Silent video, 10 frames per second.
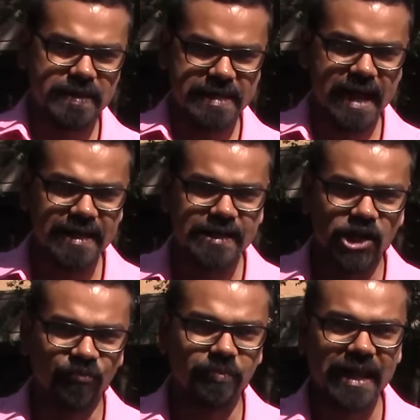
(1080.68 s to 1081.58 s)
the
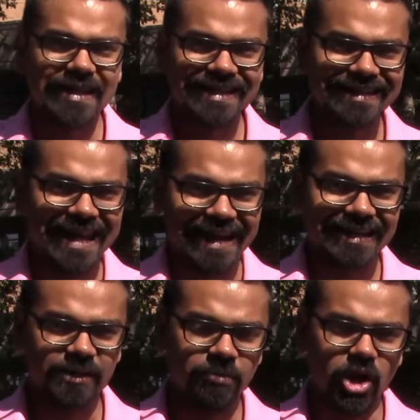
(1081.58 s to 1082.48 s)
idea of blending
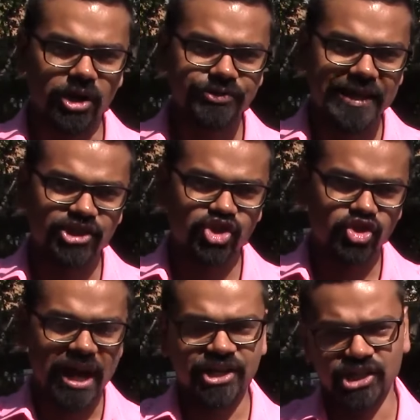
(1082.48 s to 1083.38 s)
tactical blogs and
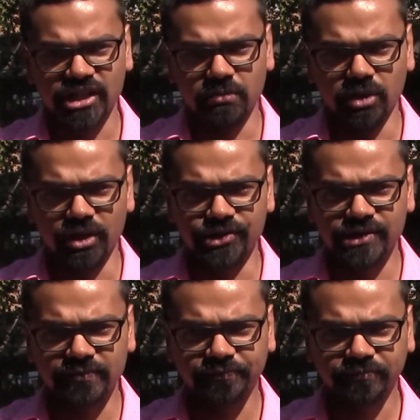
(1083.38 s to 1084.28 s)
strategical
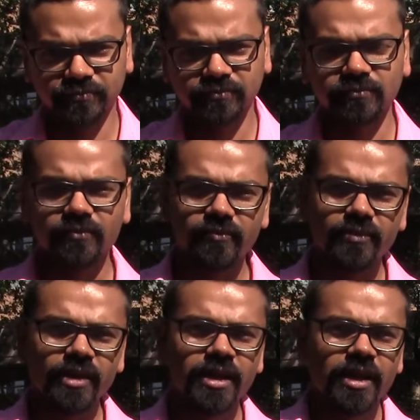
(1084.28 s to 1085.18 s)
blogs.
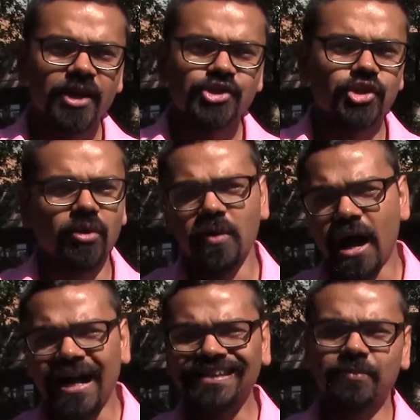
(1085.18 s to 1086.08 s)
So
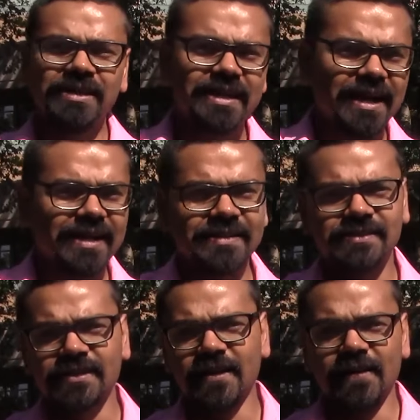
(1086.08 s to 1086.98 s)
ultimate
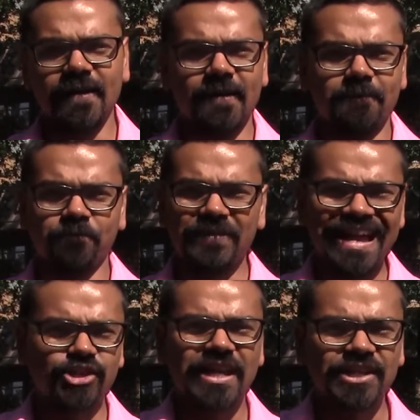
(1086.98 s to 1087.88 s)
guides,
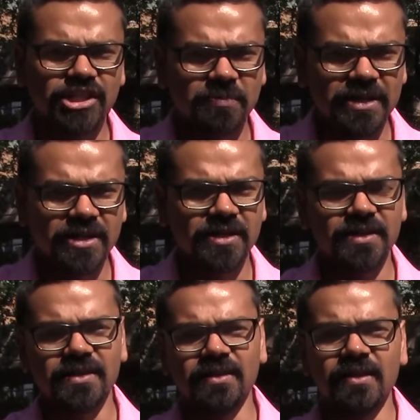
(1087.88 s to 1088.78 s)
education
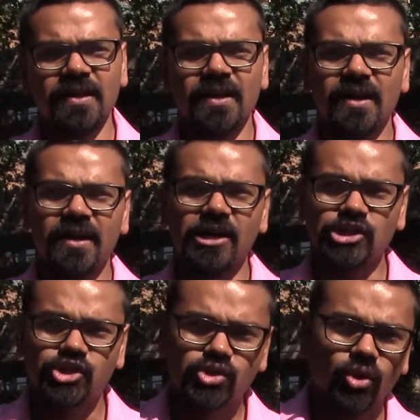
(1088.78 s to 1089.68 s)
material,
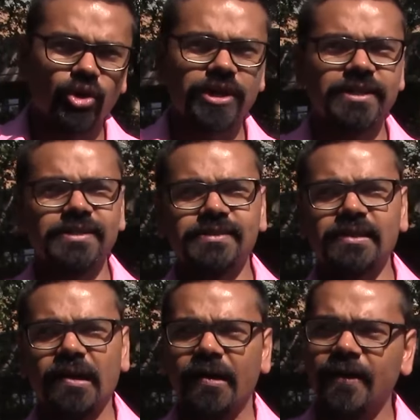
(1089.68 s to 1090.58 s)
stories,
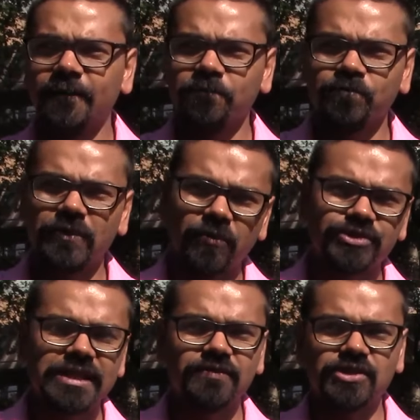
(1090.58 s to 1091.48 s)
I
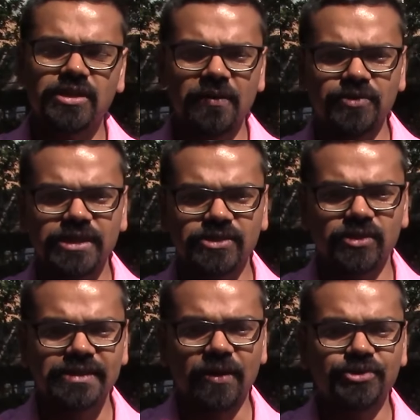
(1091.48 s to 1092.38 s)
wouldn't say
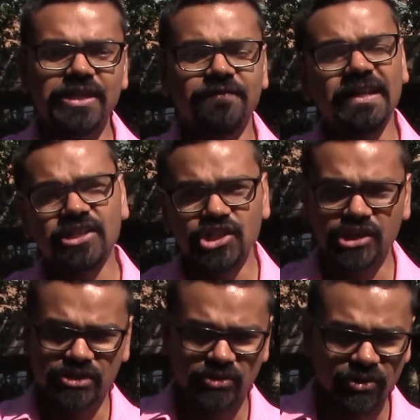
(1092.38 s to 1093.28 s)
stories, I would say
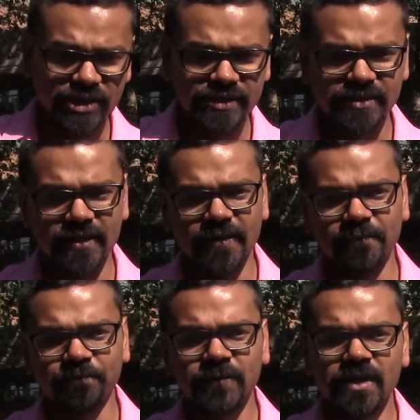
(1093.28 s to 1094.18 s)
fictitious stories,
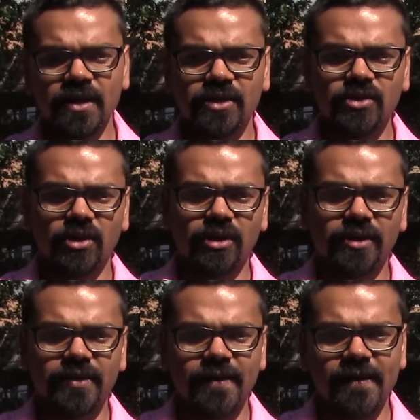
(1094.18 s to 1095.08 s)

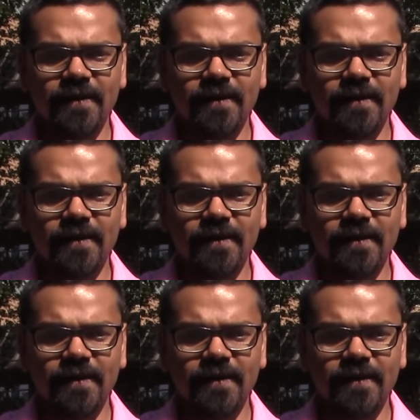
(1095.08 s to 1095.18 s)
your